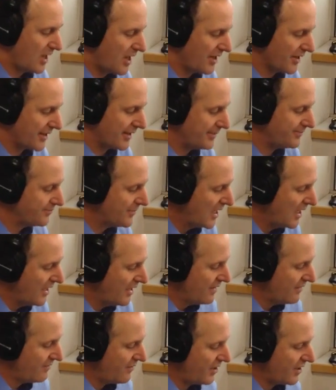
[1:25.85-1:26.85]
Okay,
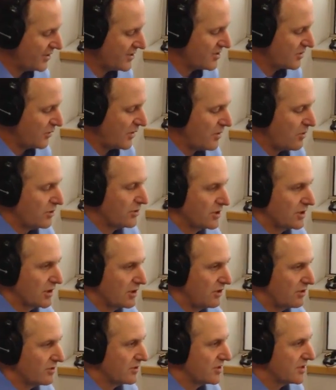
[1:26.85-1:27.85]
fine. So we wandered
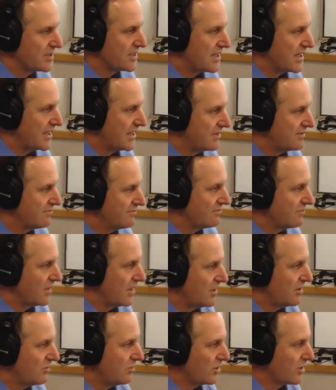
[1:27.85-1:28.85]
along and said,
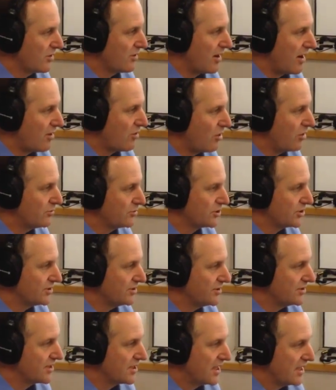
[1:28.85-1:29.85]
well, what are our
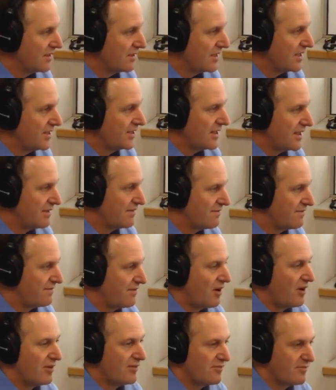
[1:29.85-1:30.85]
options? In the end,
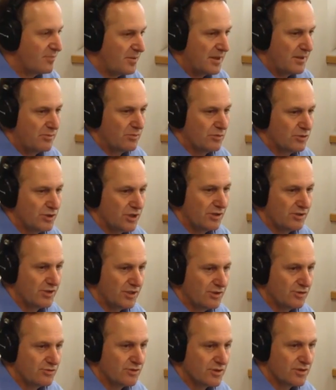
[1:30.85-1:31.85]
5 people showed an
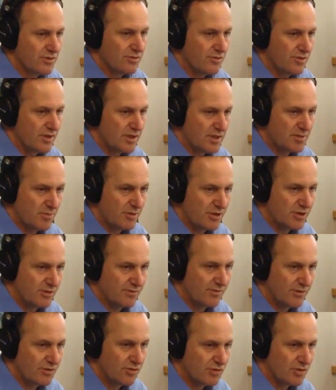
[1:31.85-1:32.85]
interest through the expression
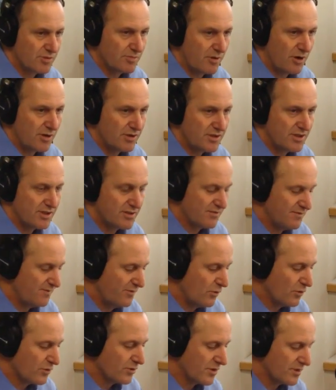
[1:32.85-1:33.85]
of interest process.
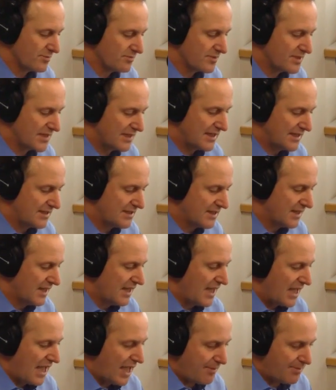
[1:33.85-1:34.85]
4 of them said,
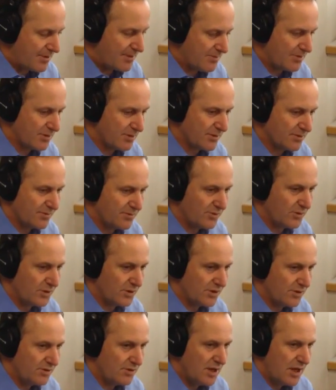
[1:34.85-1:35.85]
happy to build it for
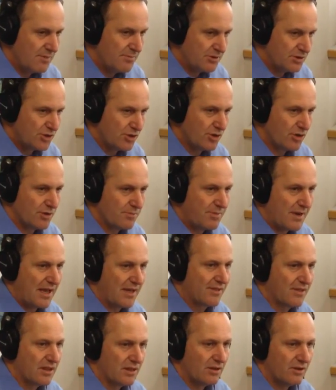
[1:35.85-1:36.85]
you, but you got to pay
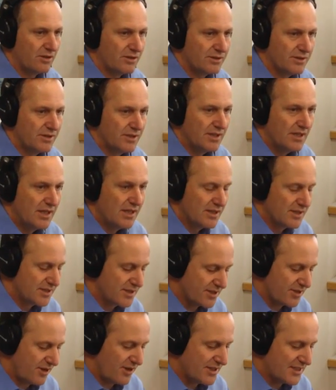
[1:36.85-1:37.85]
the lot.
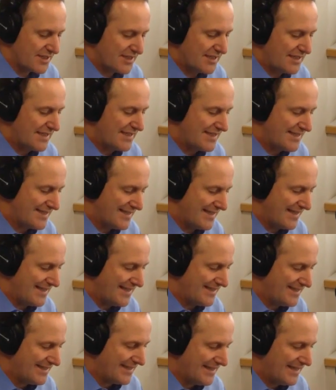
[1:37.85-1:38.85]
SkyCity
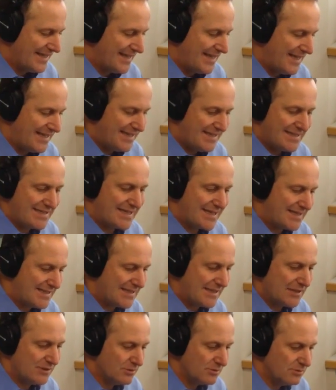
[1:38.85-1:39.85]
said, here's a
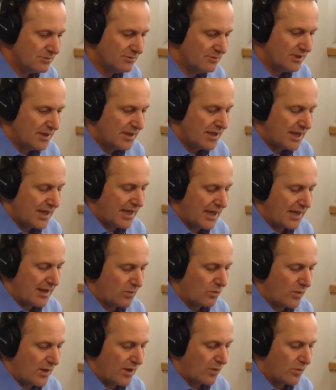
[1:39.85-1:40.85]
deal
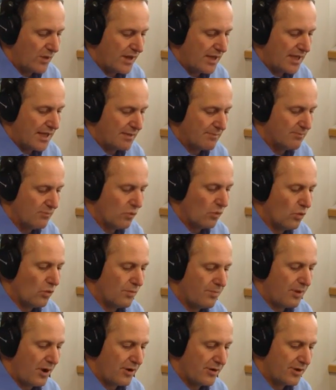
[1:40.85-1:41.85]
where we get more
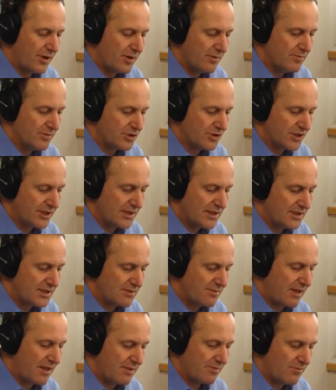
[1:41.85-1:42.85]
pokie machines, some
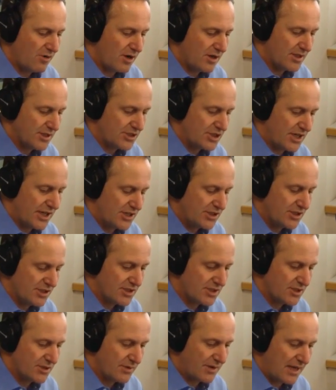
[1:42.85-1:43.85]
other minor changes
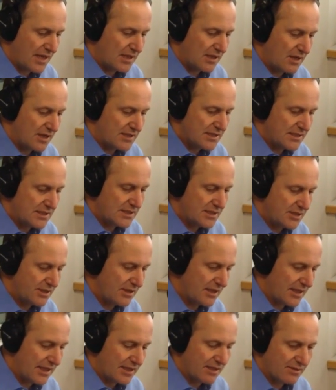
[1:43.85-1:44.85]
to our licence,
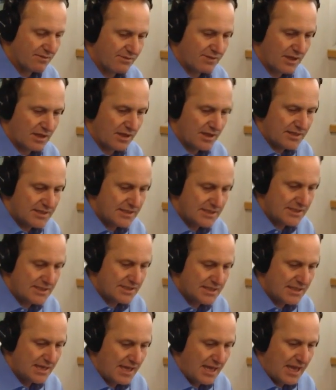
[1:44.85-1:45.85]
length of the
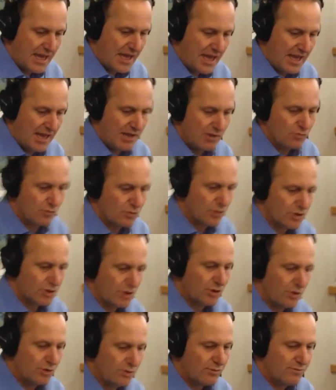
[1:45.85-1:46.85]
licence, in
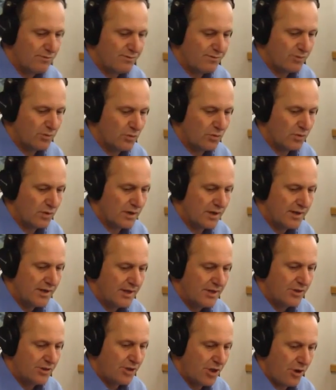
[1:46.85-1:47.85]
return for
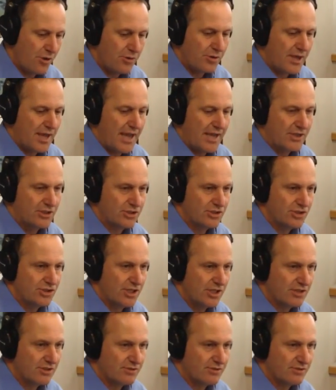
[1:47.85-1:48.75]
no cash injection.